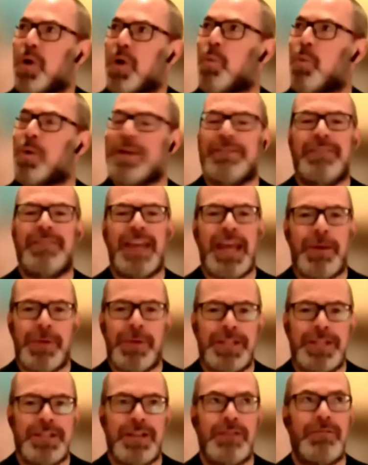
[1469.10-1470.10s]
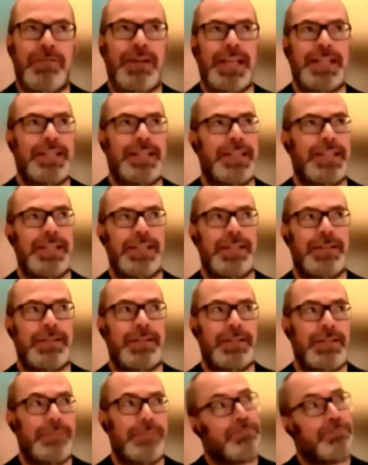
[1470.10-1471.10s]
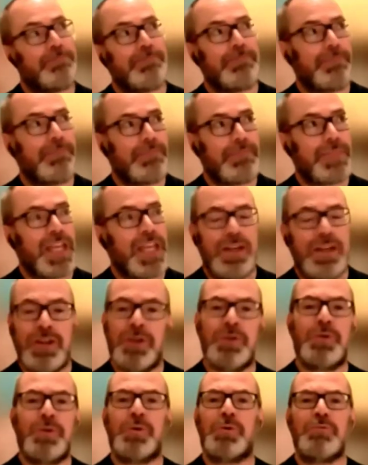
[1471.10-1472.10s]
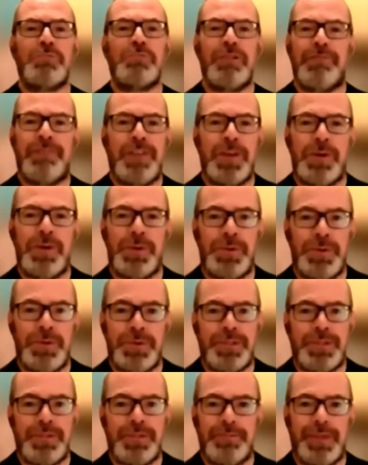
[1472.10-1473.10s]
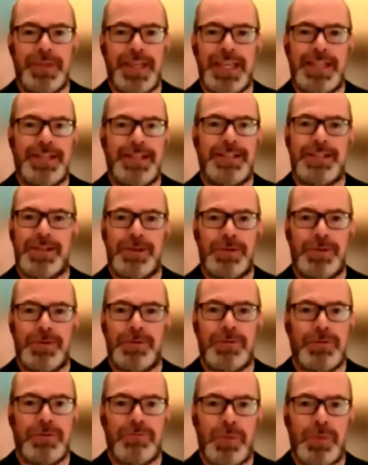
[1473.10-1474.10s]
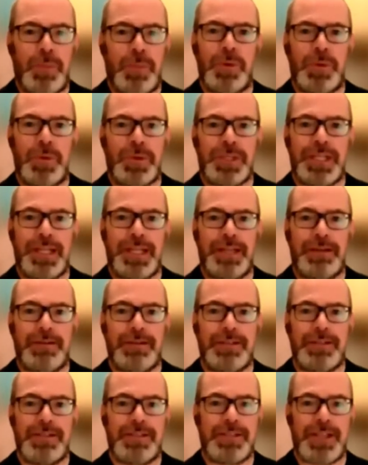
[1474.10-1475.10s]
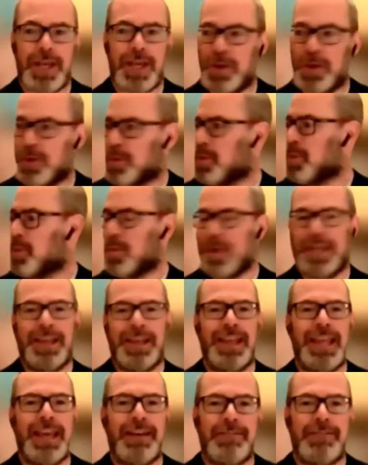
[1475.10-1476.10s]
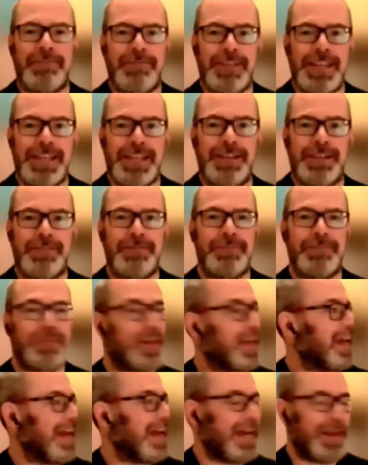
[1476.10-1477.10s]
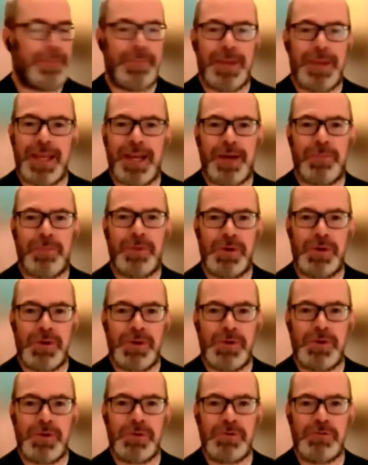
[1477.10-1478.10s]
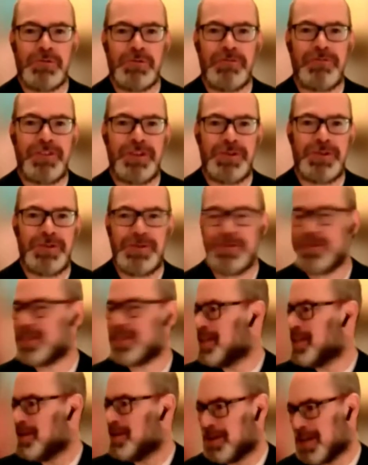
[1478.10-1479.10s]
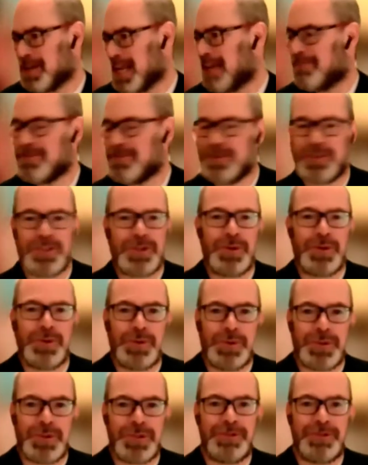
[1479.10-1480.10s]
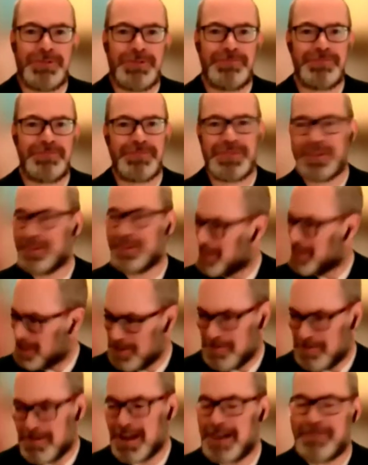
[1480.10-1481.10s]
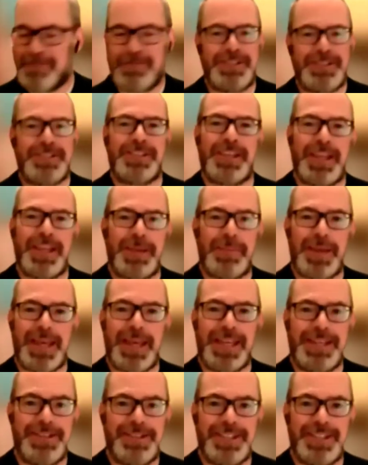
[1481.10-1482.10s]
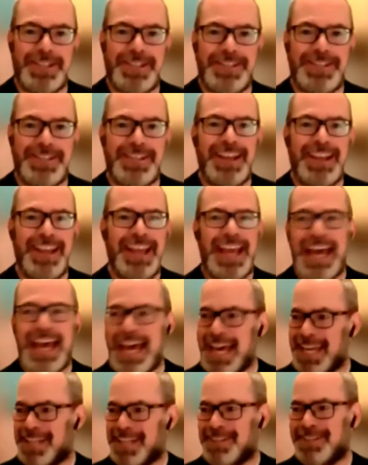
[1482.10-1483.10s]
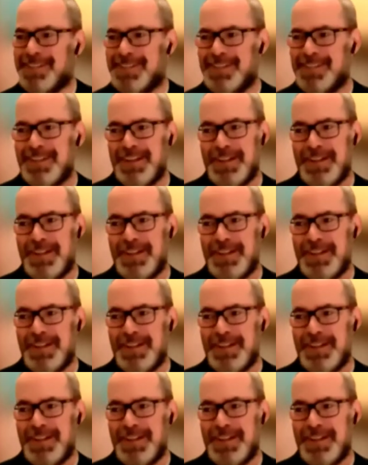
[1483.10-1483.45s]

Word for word: we've now integrated Google reviews into reporting, so we can get a feed and pick up your Google reviews, and you can have your scores on your relevant site pages. And